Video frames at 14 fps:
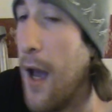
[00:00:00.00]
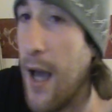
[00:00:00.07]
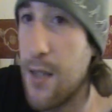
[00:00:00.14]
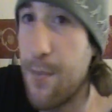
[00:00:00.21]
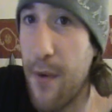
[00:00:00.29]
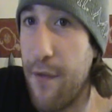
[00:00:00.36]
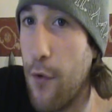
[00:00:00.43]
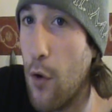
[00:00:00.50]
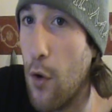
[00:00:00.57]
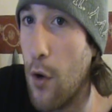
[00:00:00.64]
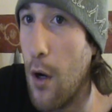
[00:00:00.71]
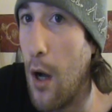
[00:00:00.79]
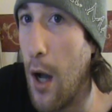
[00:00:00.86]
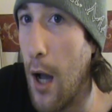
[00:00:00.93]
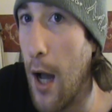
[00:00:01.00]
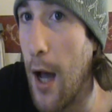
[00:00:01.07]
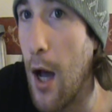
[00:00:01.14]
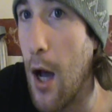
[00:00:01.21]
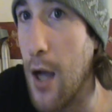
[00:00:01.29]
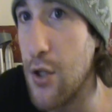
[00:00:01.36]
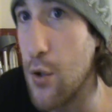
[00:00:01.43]
As before,
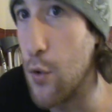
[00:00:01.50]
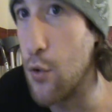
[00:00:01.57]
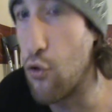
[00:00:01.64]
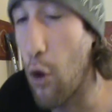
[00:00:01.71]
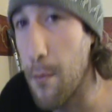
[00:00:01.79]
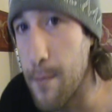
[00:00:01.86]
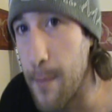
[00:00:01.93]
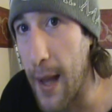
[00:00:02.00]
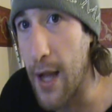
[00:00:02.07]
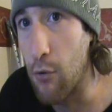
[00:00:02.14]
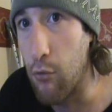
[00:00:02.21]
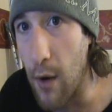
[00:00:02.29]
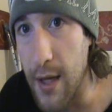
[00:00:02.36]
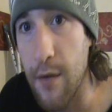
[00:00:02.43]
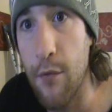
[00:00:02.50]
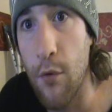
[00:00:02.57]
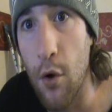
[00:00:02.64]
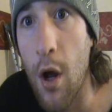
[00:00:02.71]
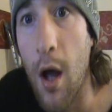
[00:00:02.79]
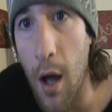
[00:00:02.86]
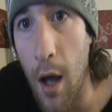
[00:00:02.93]
I sort of dropped back ready
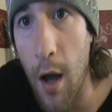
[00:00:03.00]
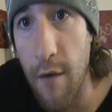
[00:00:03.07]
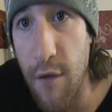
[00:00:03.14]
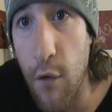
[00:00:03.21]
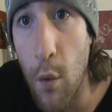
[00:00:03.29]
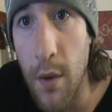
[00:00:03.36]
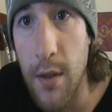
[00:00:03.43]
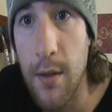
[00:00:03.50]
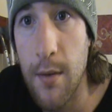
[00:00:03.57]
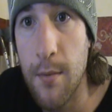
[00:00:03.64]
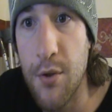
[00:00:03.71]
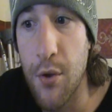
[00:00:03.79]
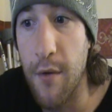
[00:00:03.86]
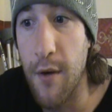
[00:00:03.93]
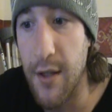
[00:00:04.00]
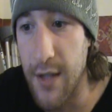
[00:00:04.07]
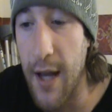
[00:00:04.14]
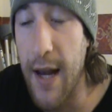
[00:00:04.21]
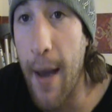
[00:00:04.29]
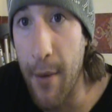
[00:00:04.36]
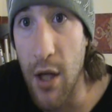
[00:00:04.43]
for a forward, sort of a
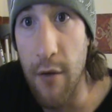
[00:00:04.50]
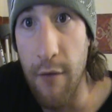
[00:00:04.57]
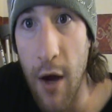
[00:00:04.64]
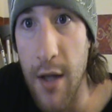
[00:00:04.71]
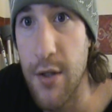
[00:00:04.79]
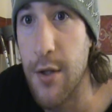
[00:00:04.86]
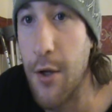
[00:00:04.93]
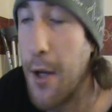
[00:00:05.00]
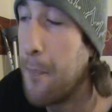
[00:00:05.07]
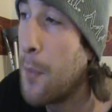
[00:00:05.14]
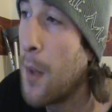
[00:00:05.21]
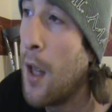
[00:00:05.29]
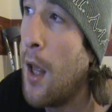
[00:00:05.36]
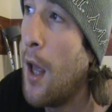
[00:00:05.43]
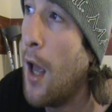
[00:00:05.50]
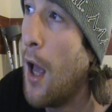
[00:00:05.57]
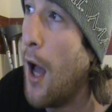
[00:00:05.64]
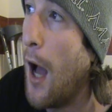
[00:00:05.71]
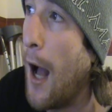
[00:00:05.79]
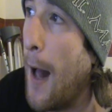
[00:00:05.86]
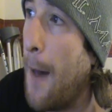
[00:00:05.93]
dynamic advance on
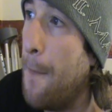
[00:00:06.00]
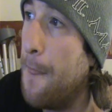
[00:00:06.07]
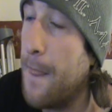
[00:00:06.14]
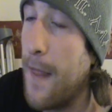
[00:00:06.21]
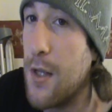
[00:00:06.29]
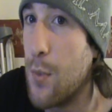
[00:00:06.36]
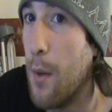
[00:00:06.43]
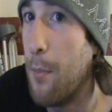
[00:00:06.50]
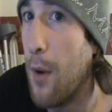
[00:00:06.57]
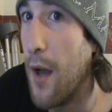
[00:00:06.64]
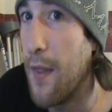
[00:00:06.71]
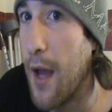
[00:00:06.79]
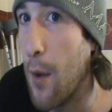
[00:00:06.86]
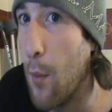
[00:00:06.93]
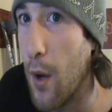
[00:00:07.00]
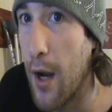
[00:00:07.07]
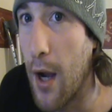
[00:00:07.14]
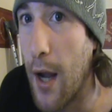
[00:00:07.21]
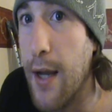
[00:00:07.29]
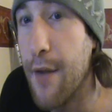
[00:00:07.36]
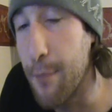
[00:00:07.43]
him. There's one part there where
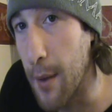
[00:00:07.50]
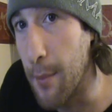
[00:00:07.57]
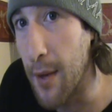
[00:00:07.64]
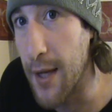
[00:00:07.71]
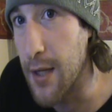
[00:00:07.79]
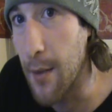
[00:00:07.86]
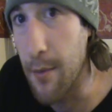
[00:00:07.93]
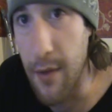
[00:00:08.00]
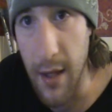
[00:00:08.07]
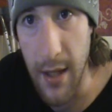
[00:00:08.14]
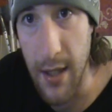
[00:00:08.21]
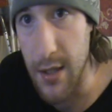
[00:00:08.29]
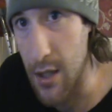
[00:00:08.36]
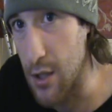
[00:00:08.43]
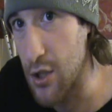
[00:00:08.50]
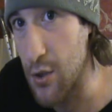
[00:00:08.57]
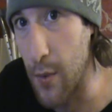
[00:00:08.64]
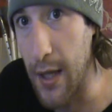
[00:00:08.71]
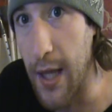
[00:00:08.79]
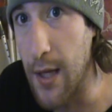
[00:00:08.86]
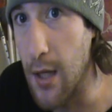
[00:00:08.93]
I lift my blade up thinking he's going to
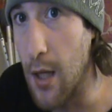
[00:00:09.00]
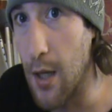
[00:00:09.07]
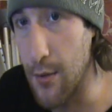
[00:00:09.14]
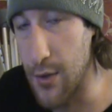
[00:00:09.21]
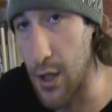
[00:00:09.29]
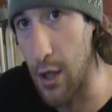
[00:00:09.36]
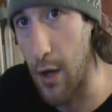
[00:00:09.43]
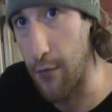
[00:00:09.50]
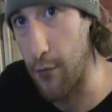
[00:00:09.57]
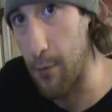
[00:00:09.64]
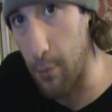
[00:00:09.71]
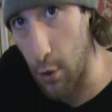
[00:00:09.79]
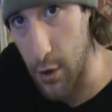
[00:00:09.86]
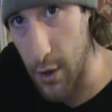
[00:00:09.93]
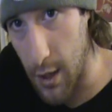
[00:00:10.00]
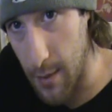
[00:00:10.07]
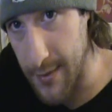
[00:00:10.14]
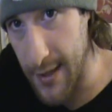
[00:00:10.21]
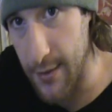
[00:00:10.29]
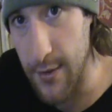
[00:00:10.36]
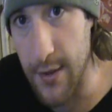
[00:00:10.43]
swing in, and I was going to go for a block and come
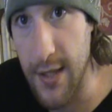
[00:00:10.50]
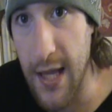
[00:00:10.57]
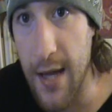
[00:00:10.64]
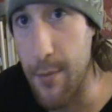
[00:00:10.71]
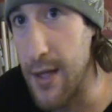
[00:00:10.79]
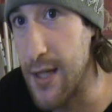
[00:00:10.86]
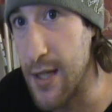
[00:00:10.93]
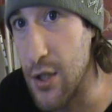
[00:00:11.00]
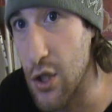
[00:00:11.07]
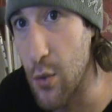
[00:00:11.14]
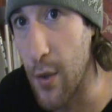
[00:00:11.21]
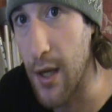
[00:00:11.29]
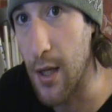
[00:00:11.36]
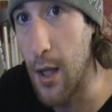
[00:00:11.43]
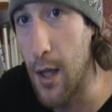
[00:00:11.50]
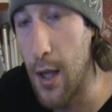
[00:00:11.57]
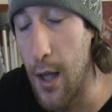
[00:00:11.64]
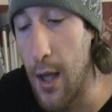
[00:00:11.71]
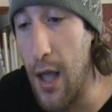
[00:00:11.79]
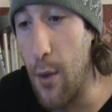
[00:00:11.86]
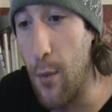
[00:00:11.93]
down on his head, but he didn't swing.
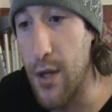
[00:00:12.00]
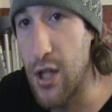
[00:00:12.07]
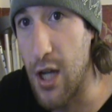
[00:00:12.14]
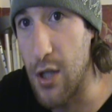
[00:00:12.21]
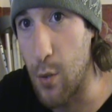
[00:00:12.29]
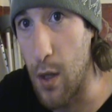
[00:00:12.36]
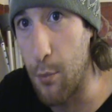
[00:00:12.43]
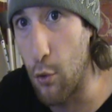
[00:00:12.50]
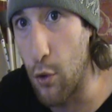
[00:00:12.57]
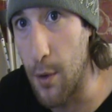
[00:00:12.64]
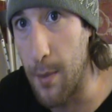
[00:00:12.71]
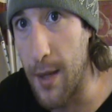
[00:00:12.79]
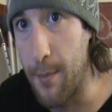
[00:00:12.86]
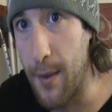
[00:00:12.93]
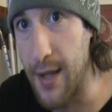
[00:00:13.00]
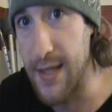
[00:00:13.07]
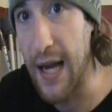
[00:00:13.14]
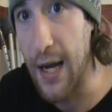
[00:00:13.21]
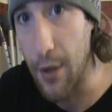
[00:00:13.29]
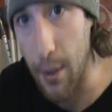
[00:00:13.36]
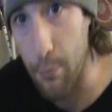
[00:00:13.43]
In which case, when I brought the blade back
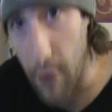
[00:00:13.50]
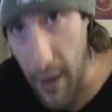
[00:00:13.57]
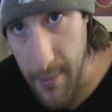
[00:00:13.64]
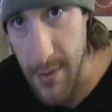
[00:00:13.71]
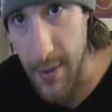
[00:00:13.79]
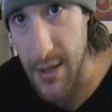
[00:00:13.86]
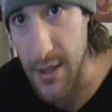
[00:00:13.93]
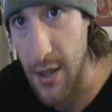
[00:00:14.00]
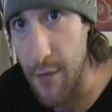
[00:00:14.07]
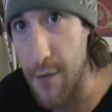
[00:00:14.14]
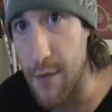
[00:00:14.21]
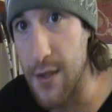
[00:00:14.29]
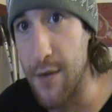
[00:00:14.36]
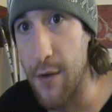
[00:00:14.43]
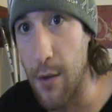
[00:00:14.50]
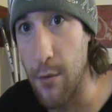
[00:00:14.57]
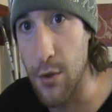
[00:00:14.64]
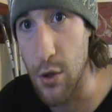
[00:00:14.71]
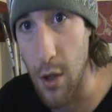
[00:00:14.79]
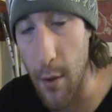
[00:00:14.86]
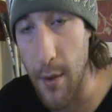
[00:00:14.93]
down, I prepped myself as if I was
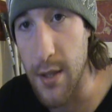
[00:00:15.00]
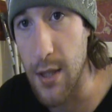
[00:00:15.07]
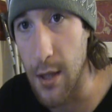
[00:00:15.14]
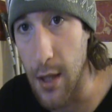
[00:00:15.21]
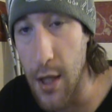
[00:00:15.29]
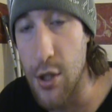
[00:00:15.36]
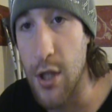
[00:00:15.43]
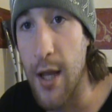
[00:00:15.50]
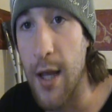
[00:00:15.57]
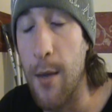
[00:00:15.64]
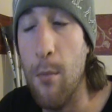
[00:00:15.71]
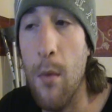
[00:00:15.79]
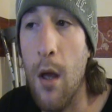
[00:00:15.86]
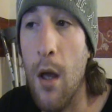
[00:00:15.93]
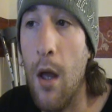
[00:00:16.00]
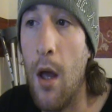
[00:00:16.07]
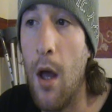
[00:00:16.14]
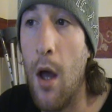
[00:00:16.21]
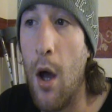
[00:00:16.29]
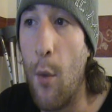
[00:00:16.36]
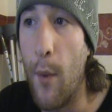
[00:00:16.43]
going to lunge at him.
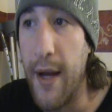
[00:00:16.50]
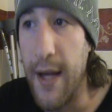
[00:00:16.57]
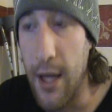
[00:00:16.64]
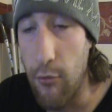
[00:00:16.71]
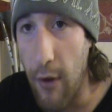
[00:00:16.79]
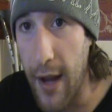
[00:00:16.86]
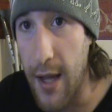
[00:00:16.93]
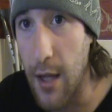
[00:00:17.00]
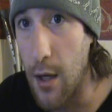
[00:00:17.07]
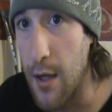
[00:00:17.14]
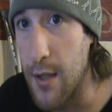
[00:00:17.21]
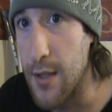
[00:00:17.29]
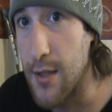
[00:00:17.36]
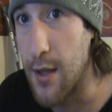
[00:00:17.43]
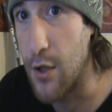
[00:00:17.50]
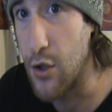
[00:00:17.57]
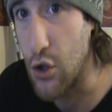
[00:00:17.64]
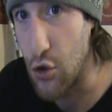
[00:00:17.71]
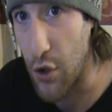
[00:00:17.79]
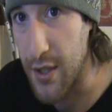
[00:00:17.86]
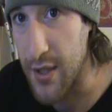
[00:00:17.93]
And when he recognises the lunge
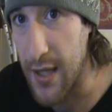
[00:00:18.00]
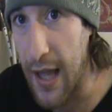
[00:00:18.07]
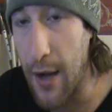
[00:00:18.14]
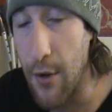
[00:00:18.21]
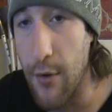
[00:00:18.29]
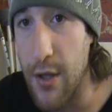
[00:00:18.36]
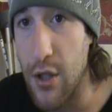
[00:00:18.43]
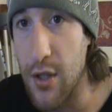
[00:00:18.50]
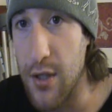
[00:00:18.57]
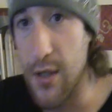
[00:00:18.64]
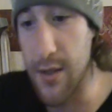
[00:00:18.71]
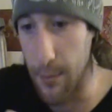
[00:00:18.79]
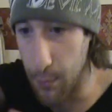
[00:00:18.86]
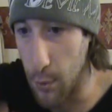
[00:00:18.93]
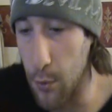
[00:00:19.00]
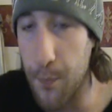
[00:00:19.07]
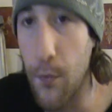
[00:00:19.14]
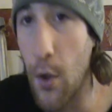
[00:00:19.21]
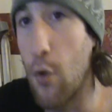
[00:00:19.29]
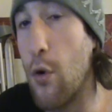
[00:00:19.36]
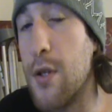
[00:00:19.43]
and tries to counter it, it's just a simple
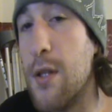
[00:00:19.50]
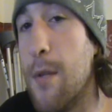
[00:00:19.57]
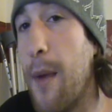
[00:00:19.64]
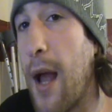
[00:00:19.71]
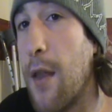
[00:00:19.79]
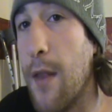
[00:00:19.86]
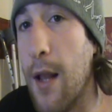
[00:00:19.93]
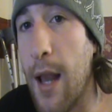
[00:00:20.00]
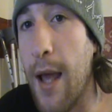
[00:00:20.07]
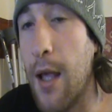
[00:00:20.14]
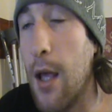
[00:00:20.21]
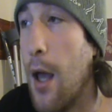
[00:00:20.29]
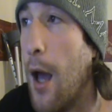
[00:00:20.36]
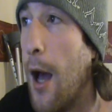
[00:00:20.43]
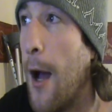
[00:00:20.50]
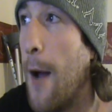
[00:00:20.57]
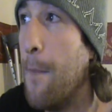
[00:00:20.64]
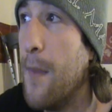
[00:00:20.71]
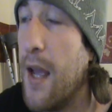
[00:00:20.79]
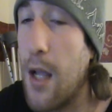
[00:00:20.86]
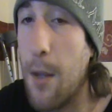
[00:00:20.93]
across the back of the leg.
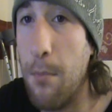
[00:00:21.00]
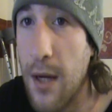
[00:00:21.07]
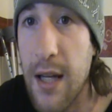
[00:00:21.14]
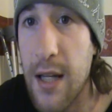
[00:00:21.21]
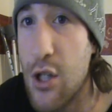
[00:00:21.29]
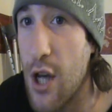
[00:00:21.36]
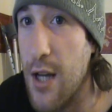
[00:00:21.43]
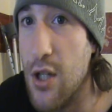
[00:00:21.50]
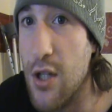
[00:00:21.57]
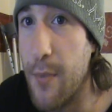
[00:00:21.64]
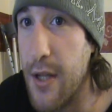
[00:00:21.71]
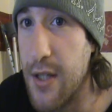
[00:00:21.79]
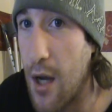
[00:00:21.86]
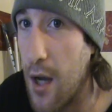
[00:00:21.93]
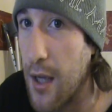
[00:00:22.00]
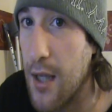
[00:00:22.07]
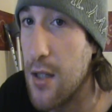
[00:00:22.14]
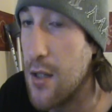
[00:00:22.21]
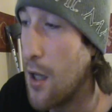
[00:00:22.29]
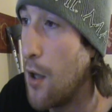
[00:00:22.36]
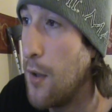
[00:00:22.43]
It completely changes my
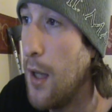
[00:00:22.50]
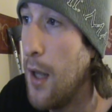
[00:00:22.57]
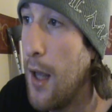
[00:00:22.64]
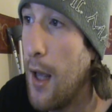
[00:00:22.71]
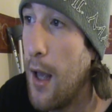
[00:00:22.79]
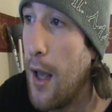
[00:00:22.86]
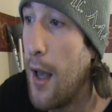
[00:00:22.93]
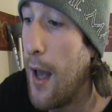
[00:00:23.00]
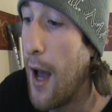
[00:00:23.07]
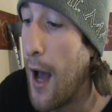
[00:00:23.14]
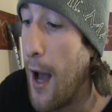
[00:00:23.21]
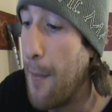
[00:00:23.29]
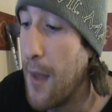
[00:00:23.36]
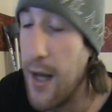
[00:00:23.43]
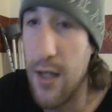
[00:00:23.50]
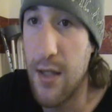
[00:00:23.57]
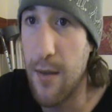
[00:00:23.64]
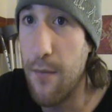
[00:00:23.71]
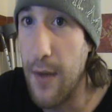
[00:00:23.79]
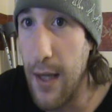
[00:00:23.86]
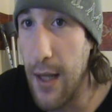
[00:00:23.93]
targeting zone, and it's
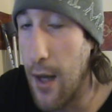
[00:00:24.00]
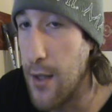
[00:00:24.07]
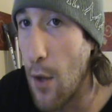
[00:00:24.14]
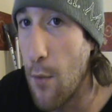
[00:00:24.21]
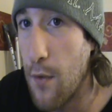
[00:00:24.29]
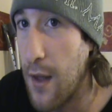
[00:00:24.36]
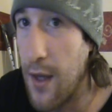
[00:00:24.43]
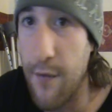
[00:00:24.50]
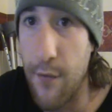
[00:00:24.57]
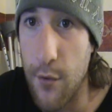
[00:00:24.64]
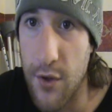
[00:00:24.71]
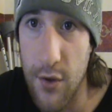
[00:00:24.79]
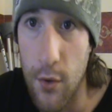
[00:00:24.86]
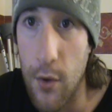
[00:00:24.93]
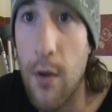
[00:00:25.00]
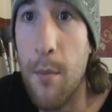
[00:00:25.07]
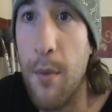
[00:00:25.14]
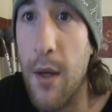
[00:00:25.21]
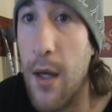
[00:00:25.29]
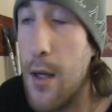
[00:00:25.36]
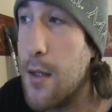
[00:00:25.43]
something I don't think he foresaw,
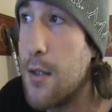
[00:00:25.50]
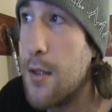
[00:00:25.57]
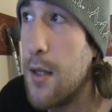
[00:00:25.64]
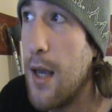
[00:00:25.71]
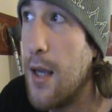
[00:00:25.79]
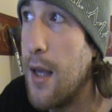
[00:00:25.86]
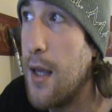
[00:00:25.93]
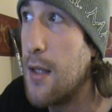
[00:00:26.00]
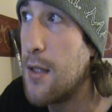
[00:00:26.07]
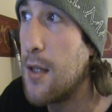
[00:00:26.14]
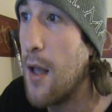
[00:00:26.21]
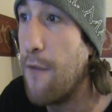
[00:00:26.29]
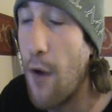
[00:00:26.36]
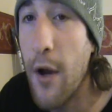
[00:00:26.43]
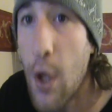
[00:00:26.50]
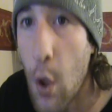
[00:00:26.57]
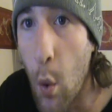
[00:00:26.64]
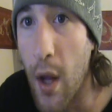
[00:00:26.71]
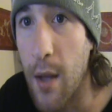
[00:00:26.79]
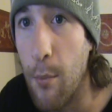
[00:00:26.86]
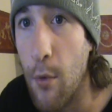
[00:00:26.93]
because it's a very
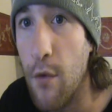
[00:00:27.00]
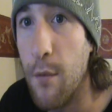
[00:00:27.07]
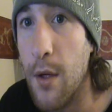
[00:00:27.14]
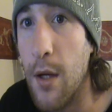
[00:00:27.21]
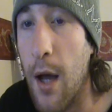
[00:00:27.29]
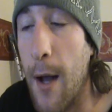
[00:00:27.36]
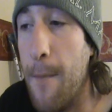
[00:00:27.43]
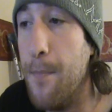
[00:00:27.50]
quick movement.